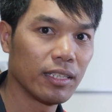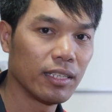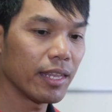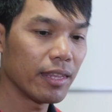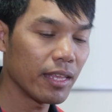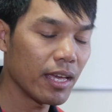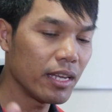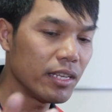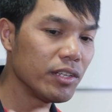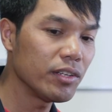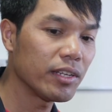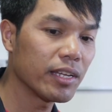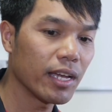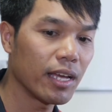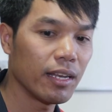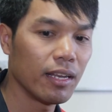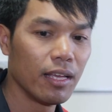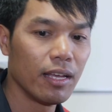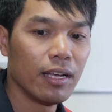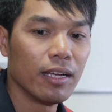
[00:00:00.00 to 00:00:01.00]
And then you
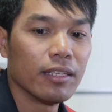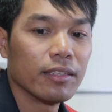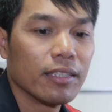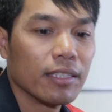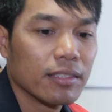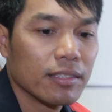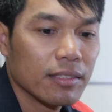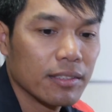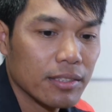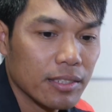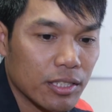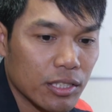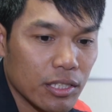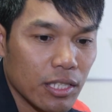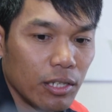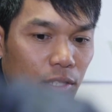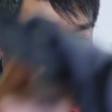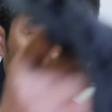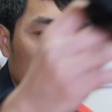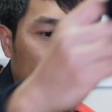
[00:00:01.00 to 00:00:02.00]
get the
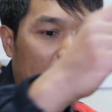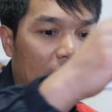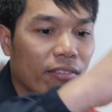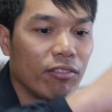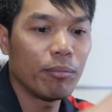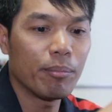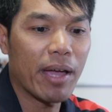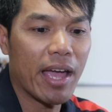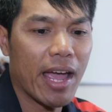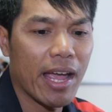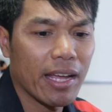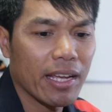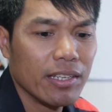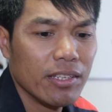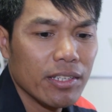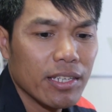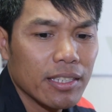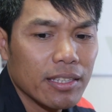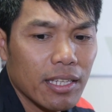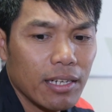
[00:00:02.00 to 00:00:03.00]
little travel bag,
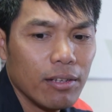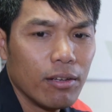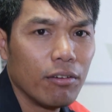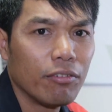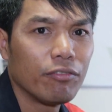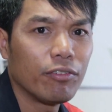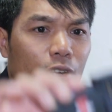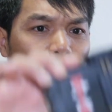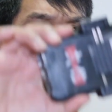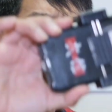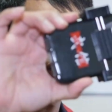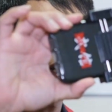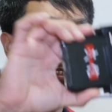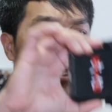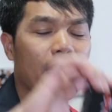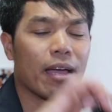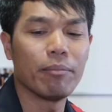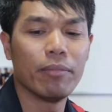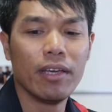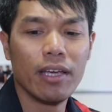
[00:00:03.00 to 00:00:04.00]
and you get the little phone
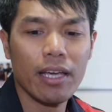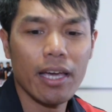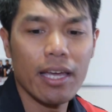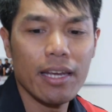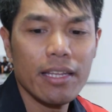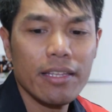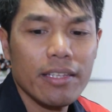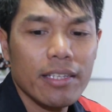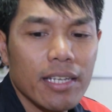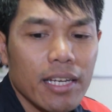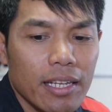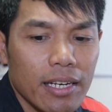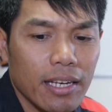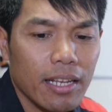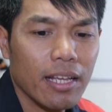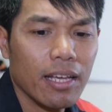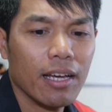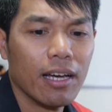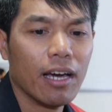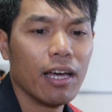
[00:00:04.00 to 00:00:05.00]
clamp, and then you get
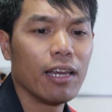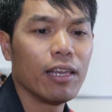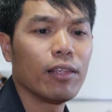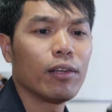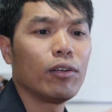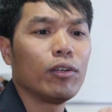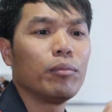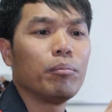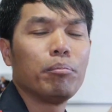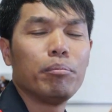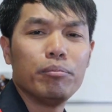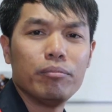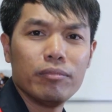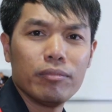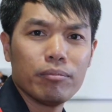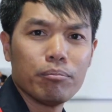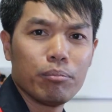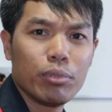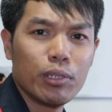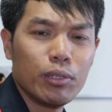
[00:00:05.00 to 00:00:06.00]
a little
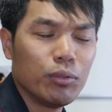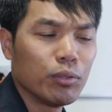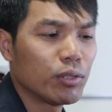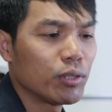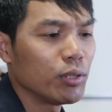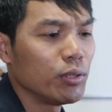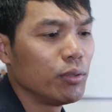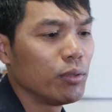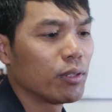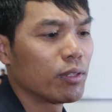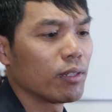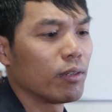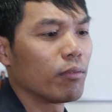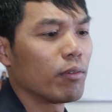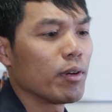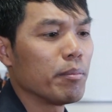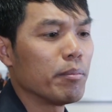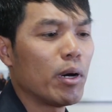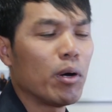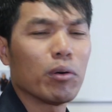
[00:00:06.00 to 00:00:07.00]
Bluetooth
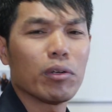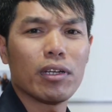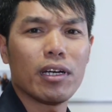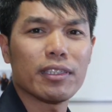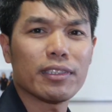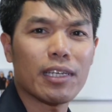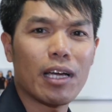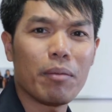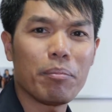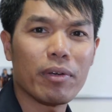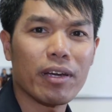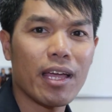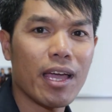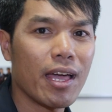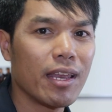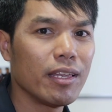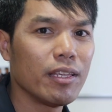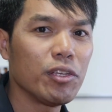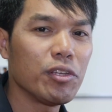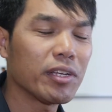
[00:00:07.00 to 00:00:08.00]
remote on top of
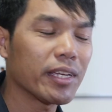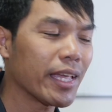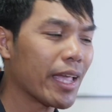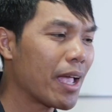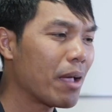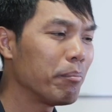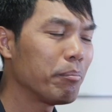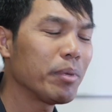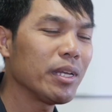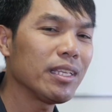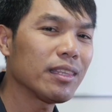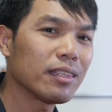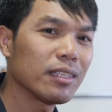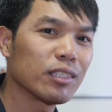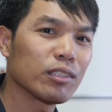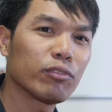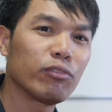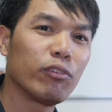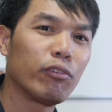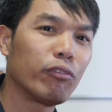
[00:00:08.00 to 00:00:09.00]
that. You can't beat
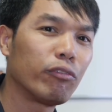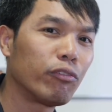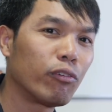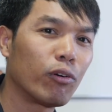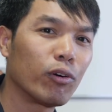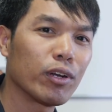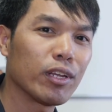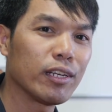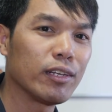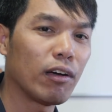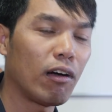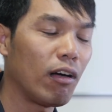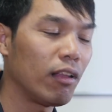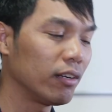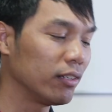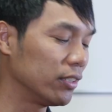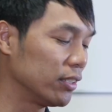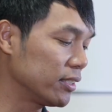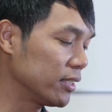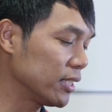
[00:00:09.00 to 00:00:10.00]
this for
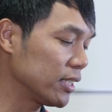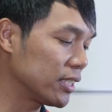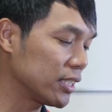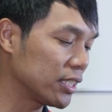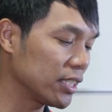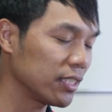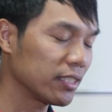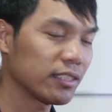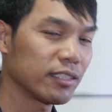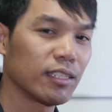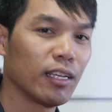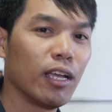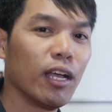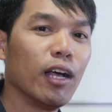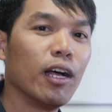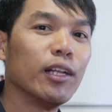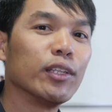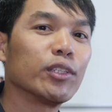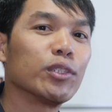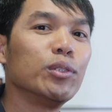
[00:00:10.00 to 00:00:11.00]
$40. It's just
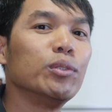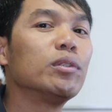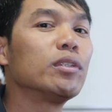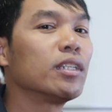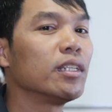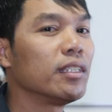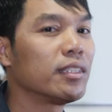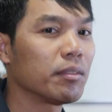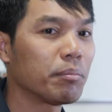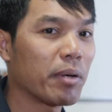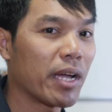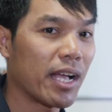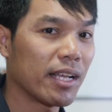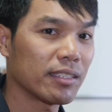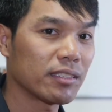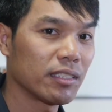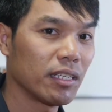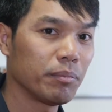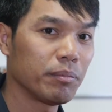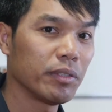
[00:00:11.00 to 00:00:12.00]
too good to
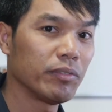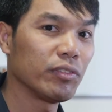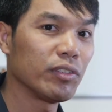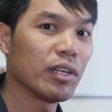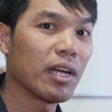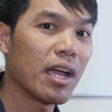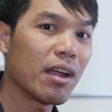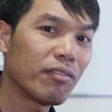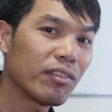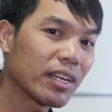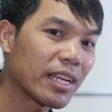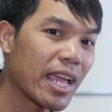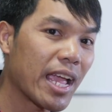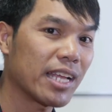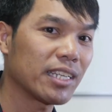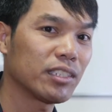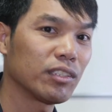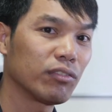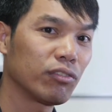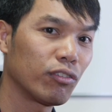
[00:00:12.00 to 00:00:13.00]
pass up if you ever
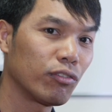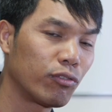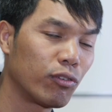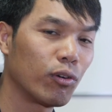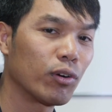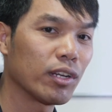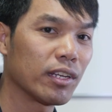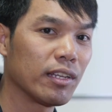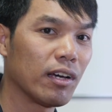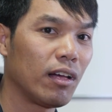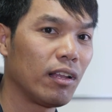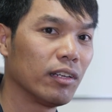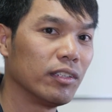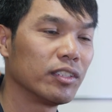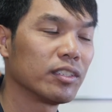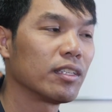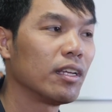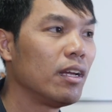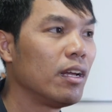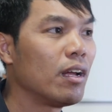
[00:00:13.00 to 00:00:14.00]
catch it for
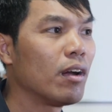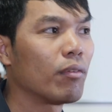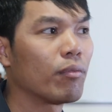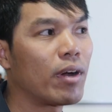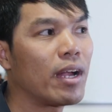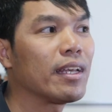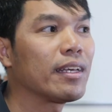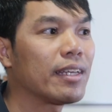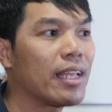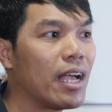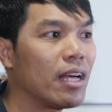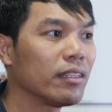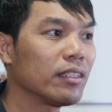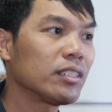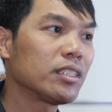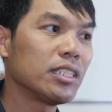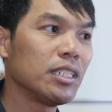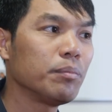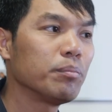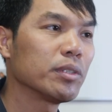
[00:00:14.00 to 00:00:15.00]
$40. Right now,
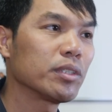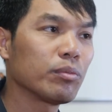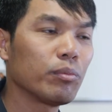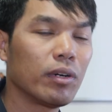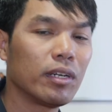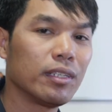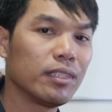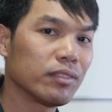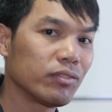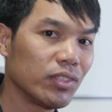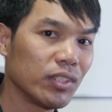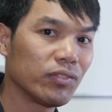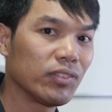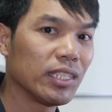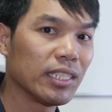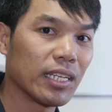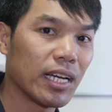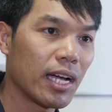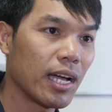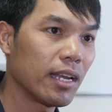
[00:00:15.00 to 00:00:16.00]
the cheapest one is
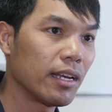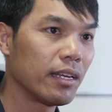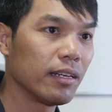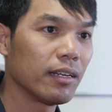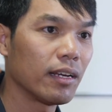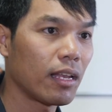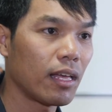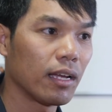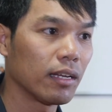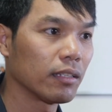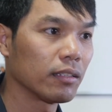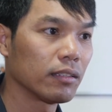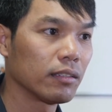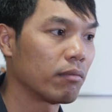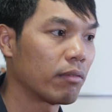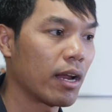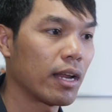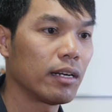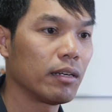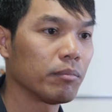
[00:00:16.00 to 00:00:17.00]
$59, and they're like
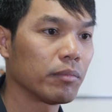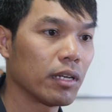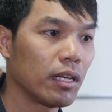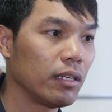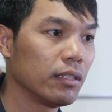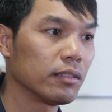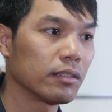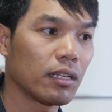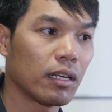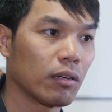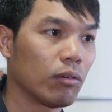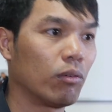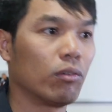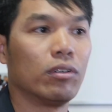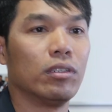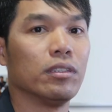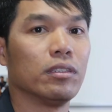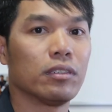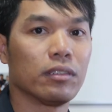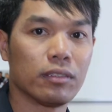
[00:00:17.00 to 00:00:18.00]
random colors like
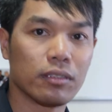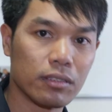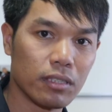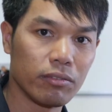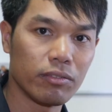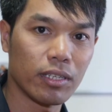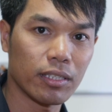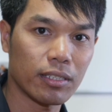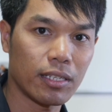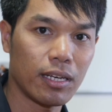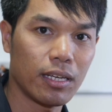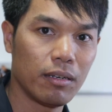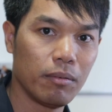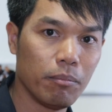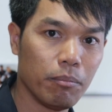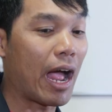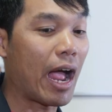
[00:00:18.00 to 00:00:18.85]
orange and stuff like that.